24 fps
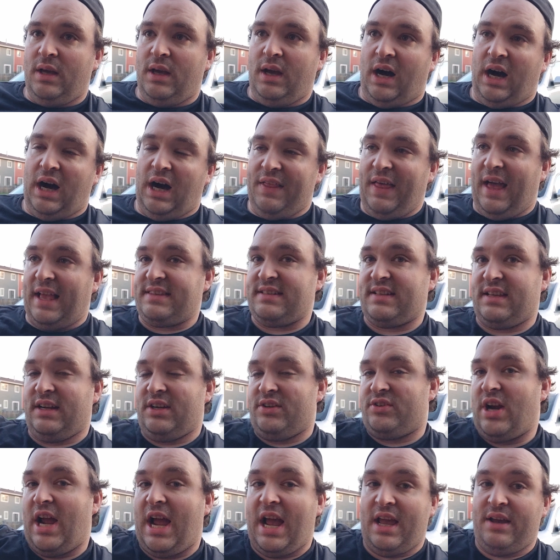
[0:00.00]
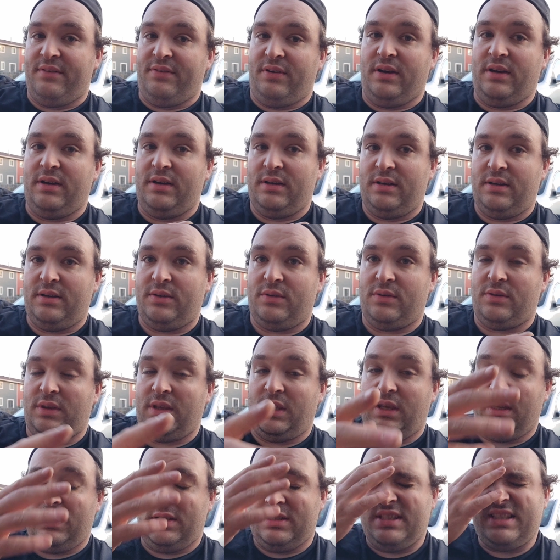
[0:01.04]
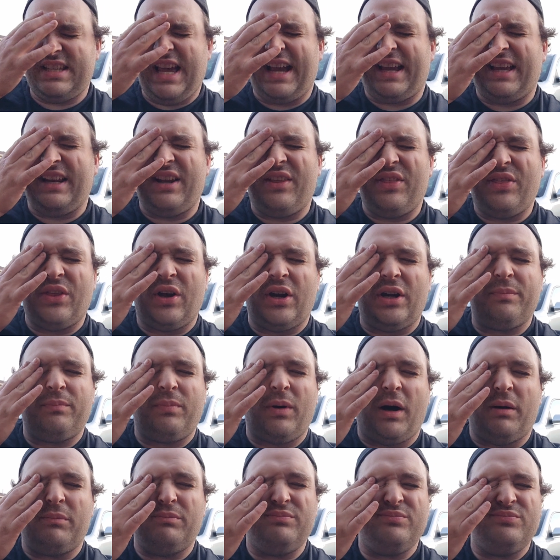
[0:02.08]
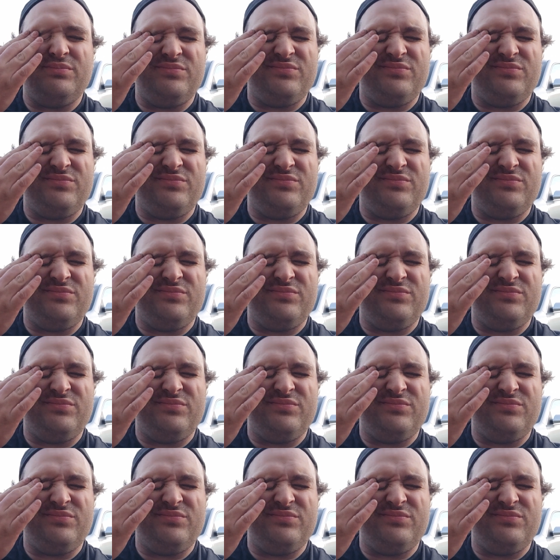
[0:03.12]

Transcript: That's going to drive the second and third pump.